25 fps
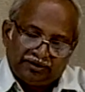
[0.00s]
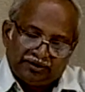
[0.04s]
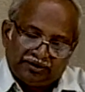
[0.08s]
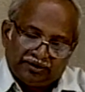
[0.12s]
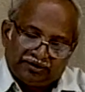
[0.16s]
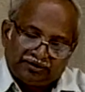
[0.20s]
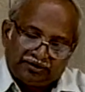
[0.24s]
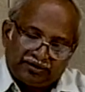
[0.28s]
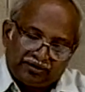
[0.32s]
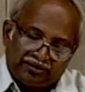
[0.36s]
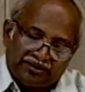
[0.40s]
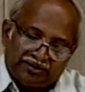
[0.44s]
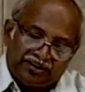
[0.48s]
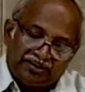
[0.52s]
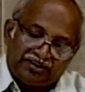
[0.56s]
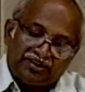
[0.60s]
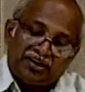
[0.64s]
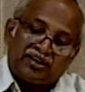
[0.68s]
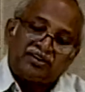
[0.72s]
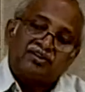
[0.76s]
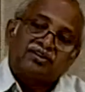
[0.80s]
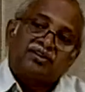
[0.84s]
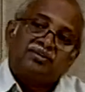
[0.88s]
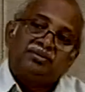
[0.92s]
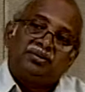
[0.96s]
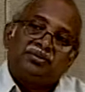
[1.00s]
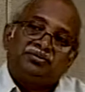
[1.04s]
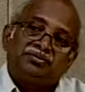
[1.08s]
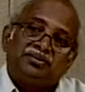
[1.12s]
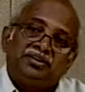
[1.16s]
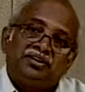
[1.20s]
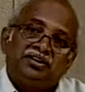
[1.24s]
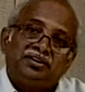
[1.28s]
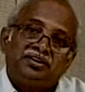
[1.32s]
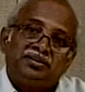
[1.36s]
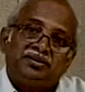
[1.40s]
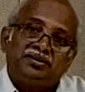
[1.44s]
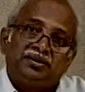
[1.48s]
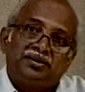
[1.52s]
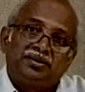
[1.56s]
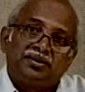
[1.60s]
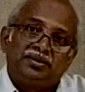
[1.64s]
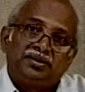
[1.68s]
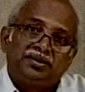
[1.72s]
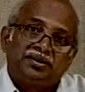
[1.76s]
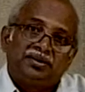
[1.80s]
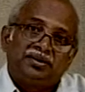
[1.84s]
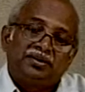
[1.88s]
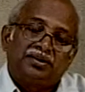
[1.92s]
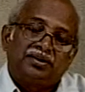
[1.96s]
So these are some of the
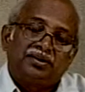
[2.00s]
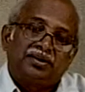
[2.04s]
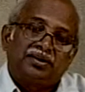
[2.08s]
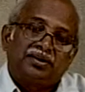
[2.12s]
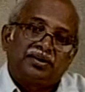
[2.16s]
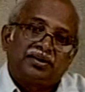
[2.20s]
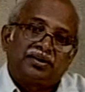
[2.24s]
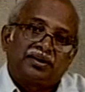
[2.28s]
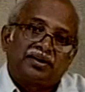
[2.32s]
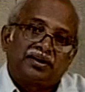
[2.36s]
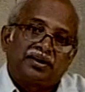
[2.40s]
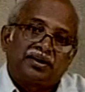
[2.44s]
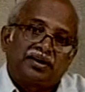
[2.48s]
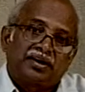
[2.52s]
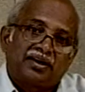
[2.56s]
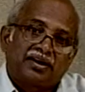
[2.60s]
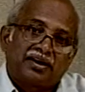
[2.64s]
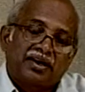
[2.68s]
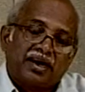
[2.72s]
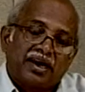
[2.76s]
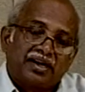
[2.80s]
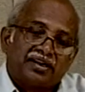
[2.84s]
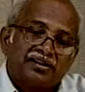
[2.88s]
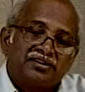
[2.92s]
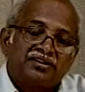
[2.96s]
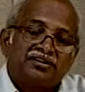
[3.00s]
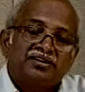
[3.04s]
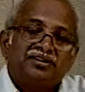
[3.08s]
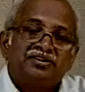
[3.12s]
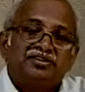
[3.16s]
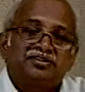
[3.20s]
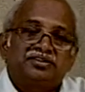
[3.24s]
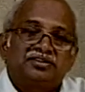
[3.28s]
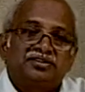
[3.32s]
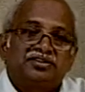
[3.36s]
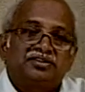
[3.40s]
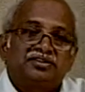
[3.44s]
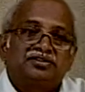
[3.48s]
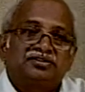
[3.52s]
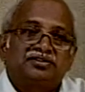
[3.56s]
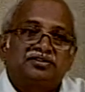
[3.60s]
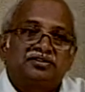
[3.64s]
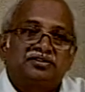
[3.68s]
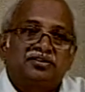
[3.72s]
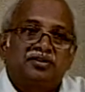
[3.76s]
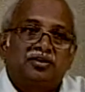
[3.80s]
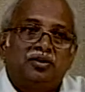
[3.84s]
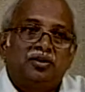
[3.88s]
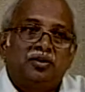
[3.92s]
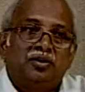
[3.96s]
characteristics
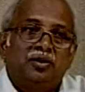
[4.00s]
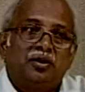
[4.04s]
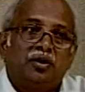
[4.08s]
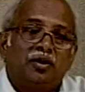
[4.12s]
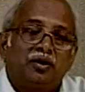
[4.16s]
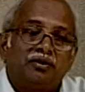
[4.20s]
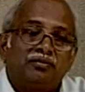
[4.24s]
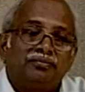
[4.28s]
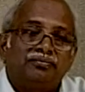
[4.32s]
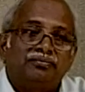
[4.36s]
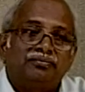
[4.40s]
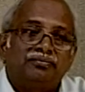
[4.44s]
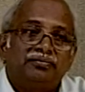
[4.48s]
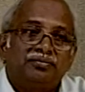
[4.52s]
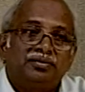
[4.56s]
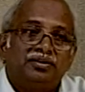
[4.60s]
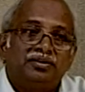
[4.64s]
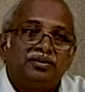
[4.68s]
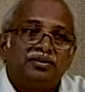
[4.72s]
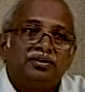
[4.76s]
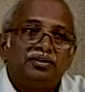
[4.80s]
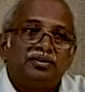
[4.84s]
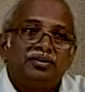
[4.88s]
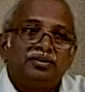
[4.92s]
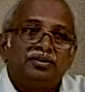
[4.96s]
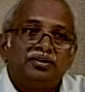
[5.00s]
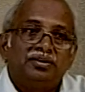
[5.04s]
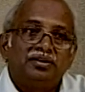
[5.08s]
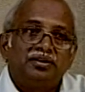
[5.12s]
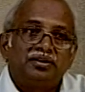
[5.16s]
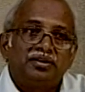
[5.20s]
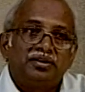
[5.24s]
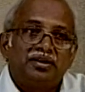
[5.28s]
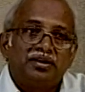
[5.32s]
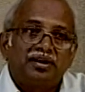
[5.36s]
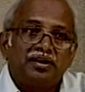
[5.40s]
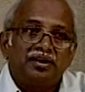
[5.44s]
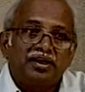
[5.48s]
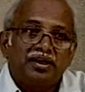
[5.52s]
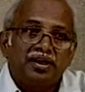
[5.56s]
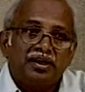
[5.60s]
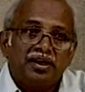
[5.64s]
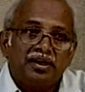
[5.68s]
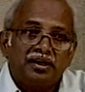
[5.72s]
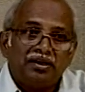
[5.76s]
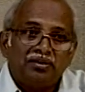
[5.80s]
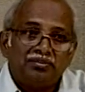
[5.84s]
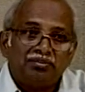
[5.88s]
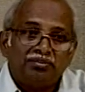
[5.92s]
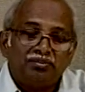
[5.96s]
of
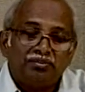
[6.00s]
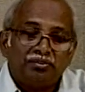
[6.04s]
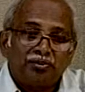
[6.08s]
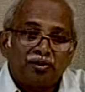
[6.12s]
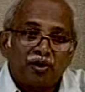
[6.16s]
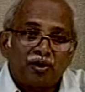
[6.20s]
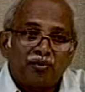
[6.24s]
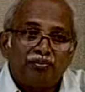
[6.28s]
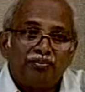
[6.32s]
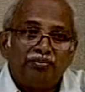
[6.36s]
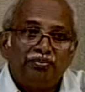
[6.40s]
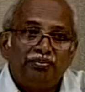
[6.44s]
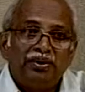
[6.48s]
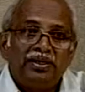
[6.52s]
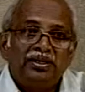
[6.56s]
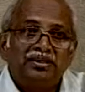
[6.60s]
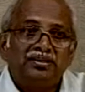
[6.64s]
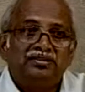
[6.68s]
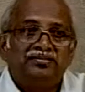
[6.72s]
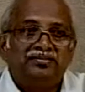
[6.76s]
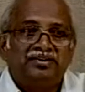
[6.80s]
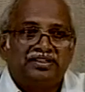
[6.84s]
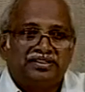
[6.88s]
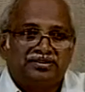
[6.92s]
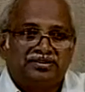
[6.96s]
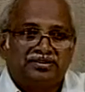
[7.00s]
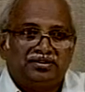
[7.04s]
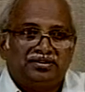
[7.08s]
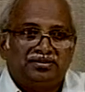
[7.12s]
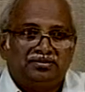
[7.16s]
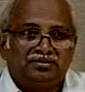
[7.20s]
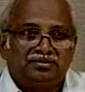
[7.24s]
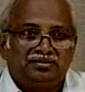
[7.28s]
a propelled vessel.